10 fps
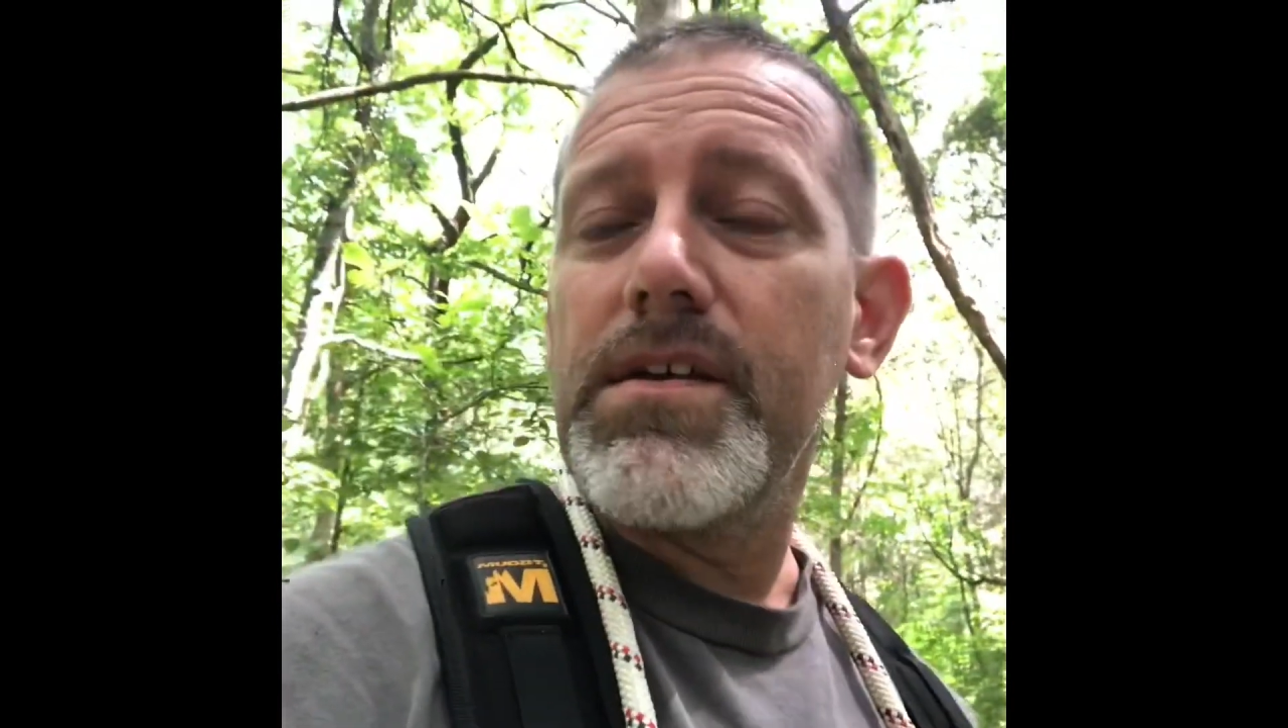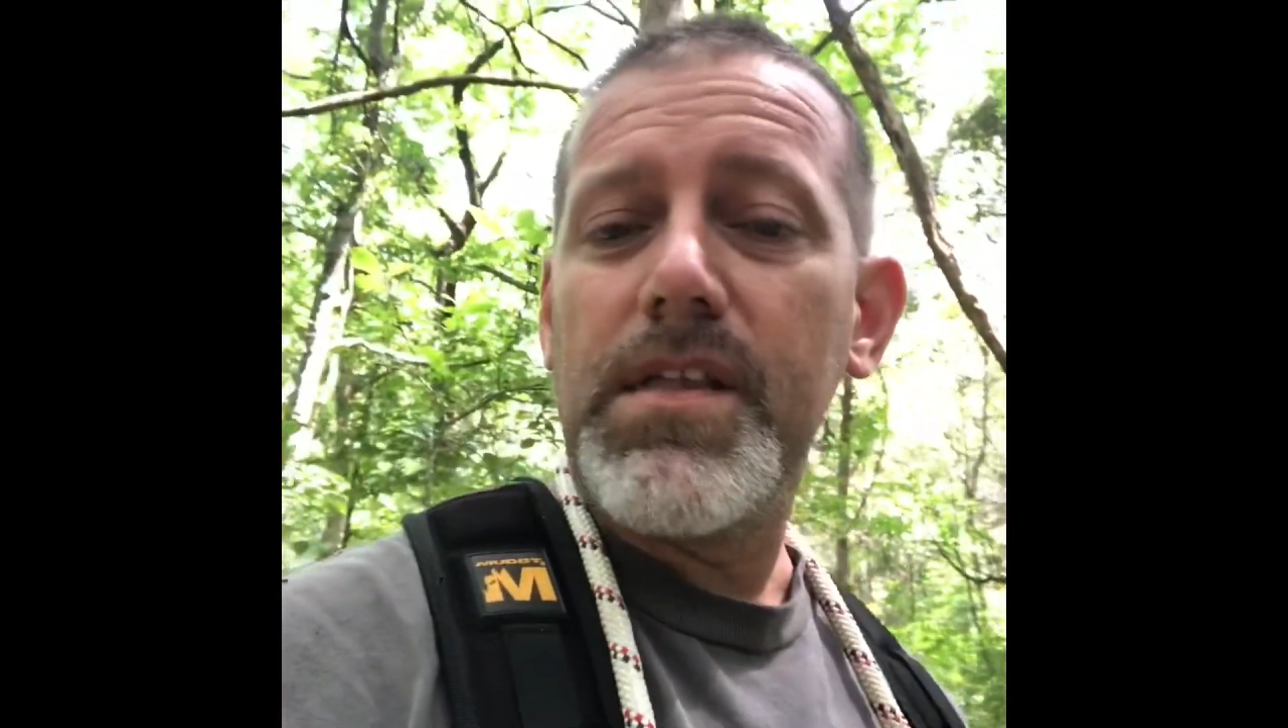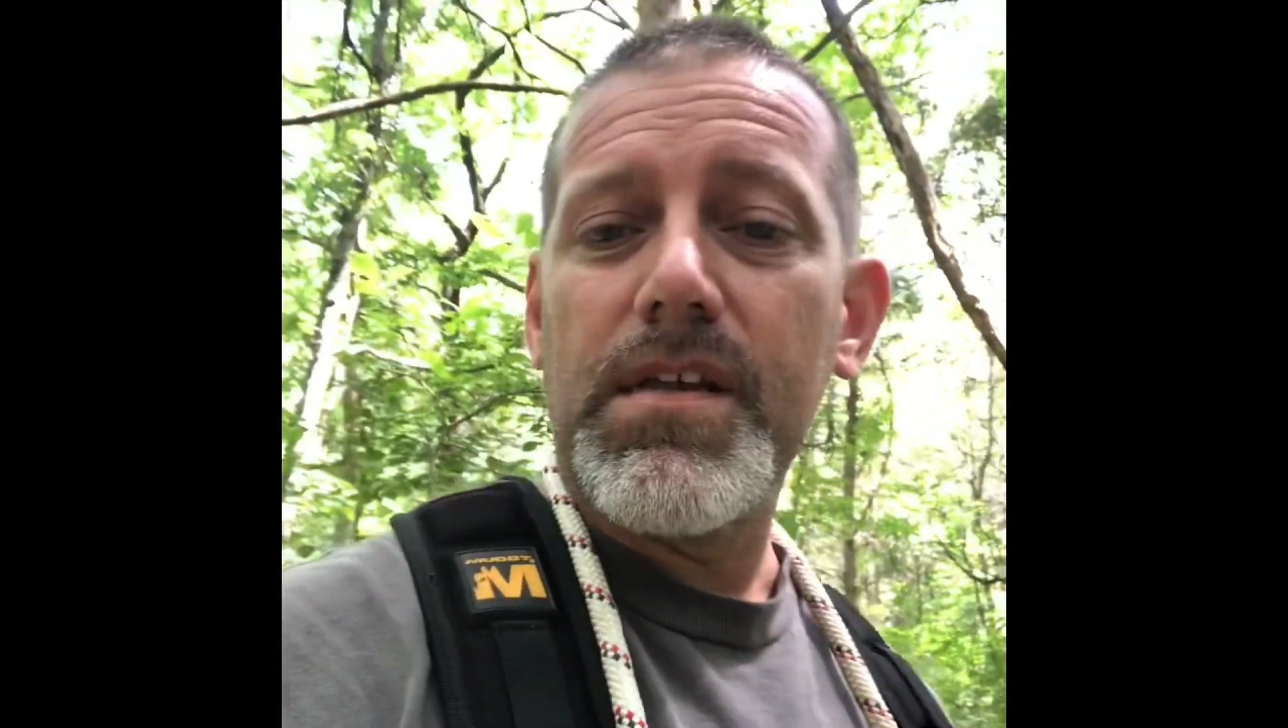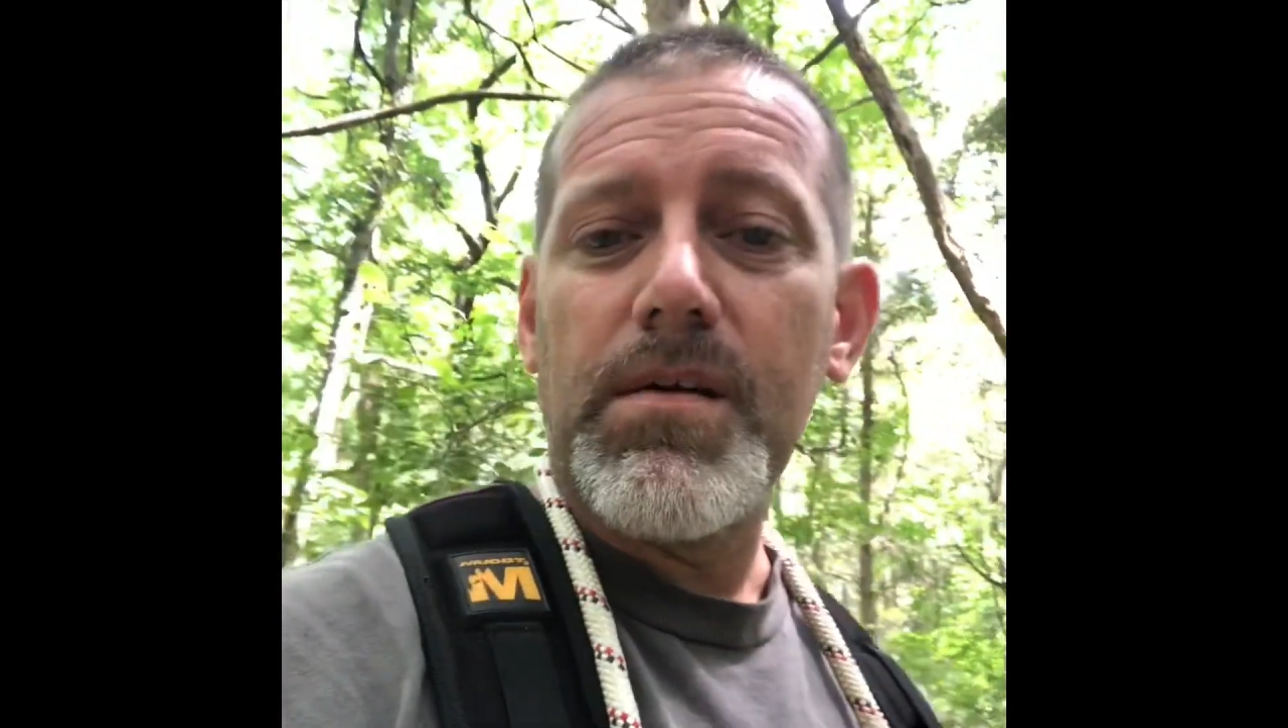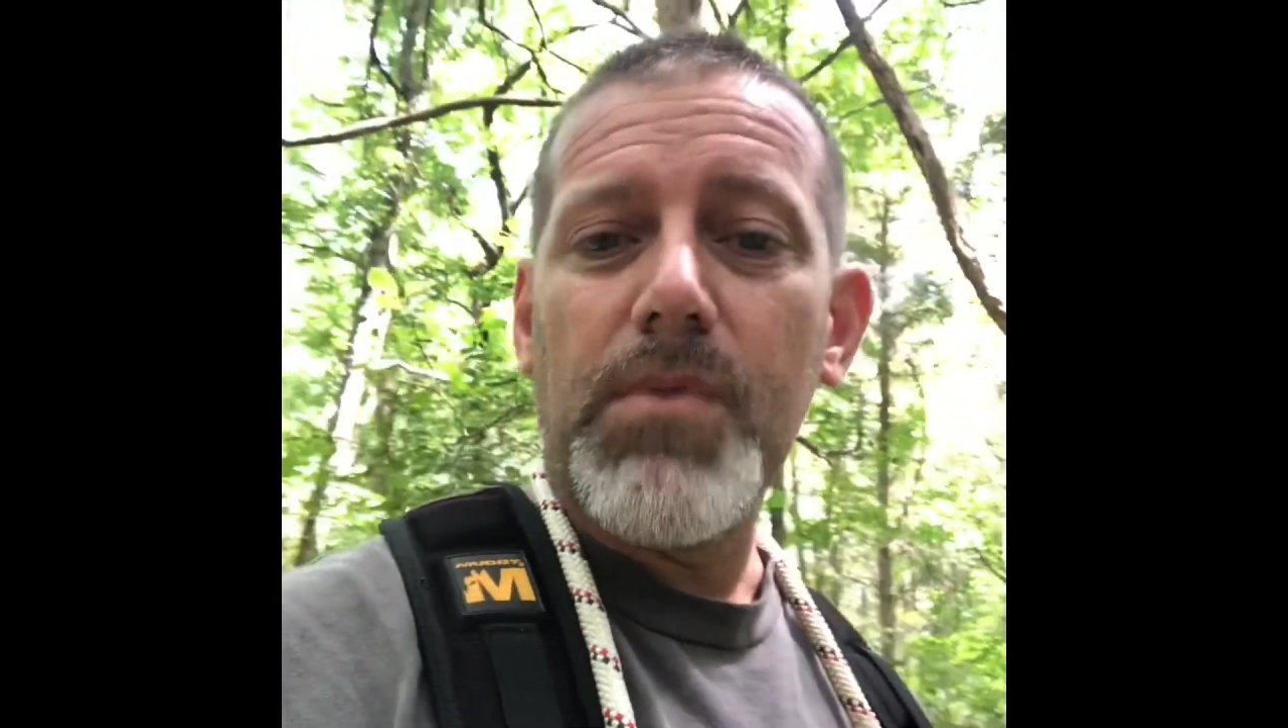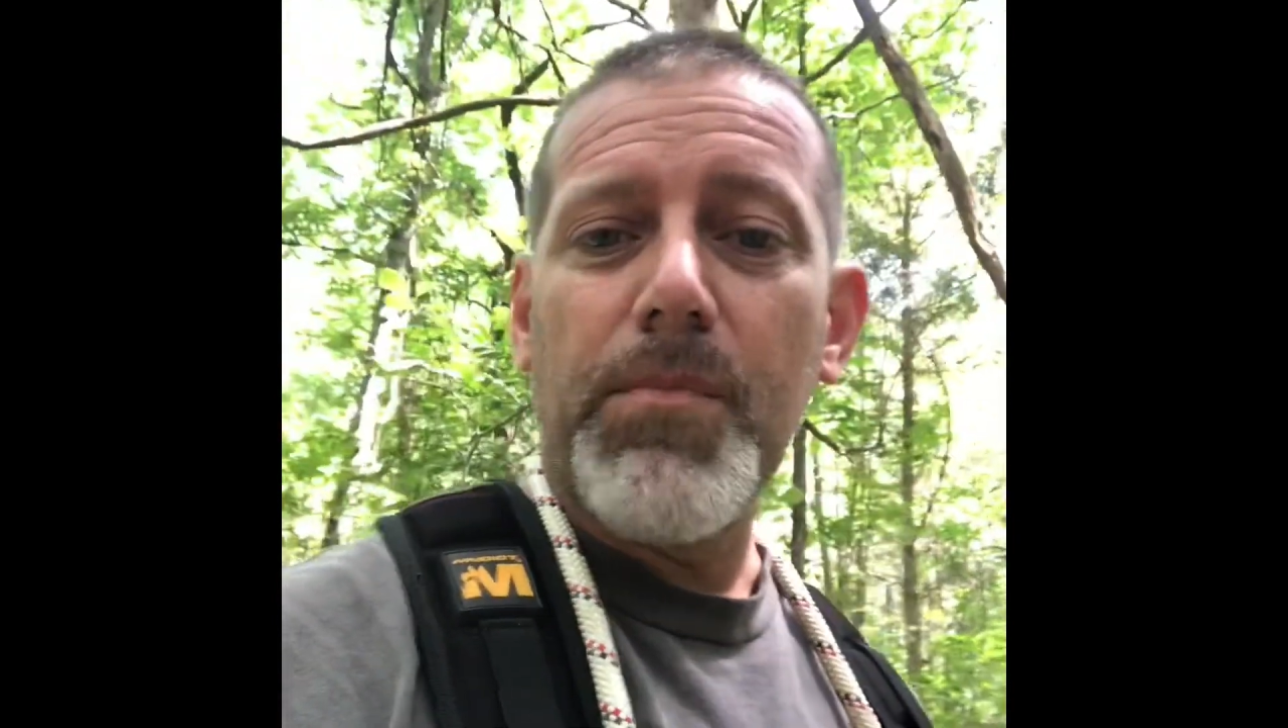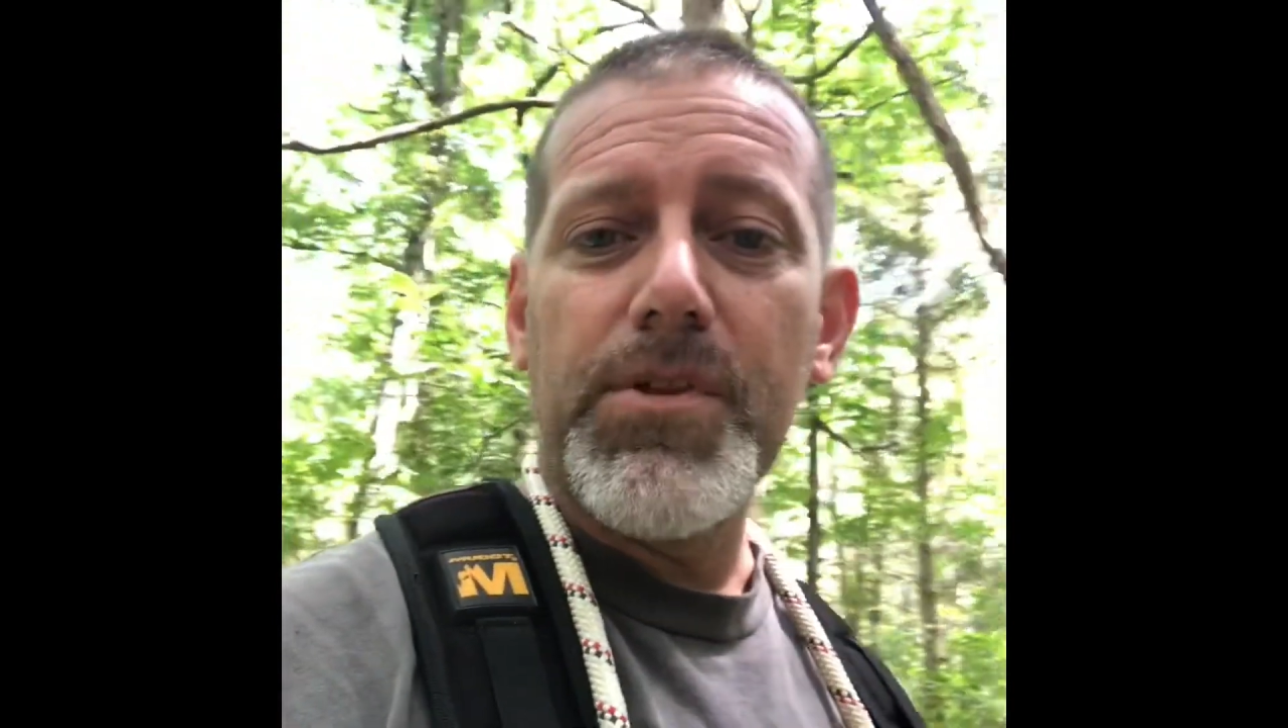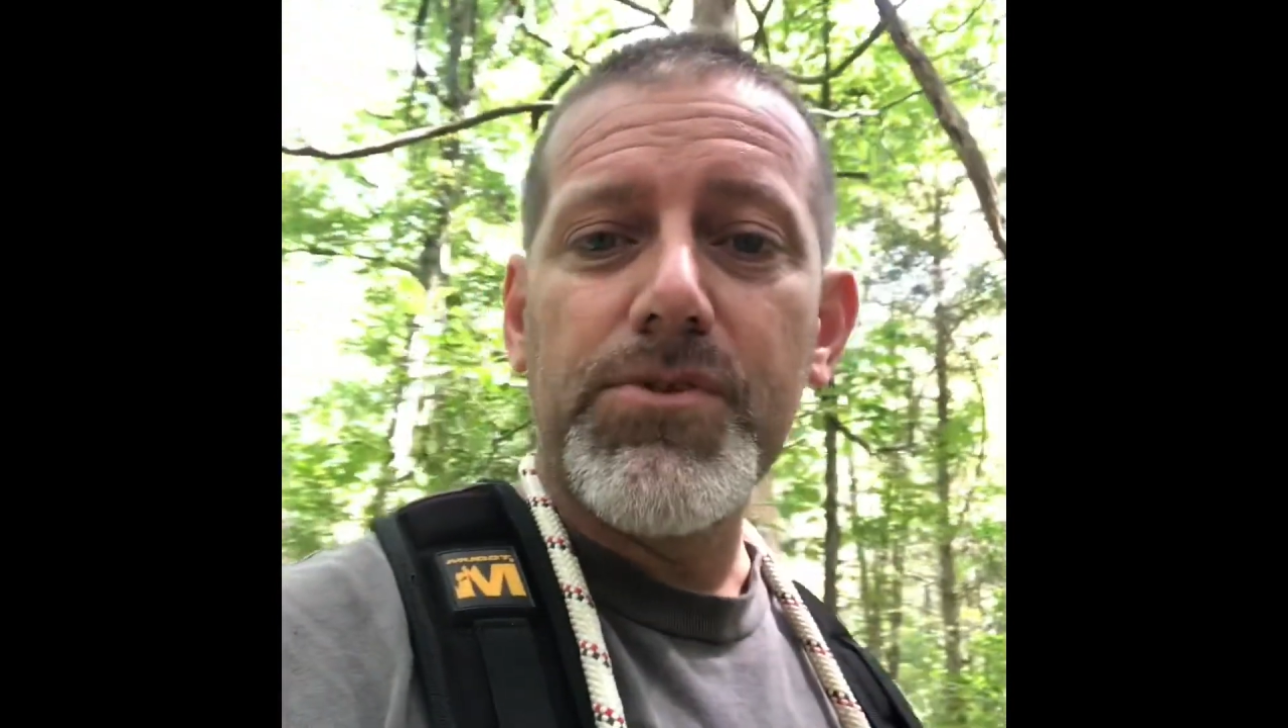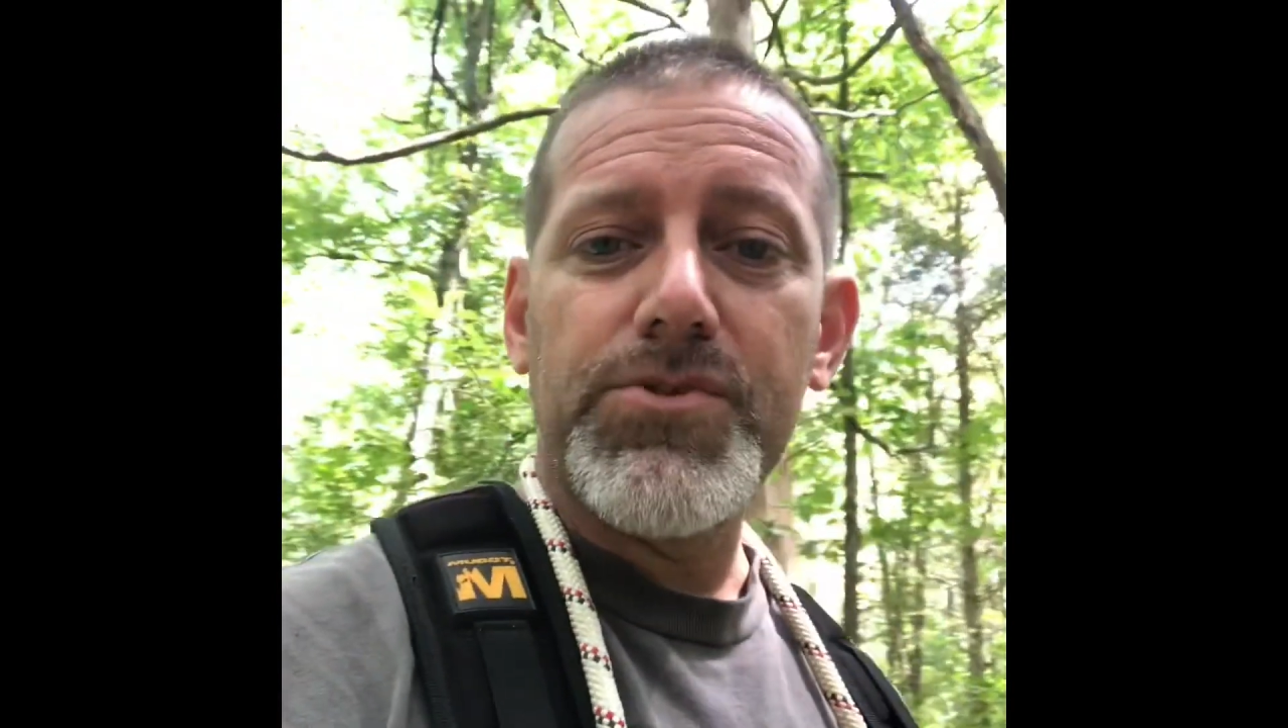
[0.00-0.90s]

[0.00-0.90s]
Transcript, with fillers: and I brought my little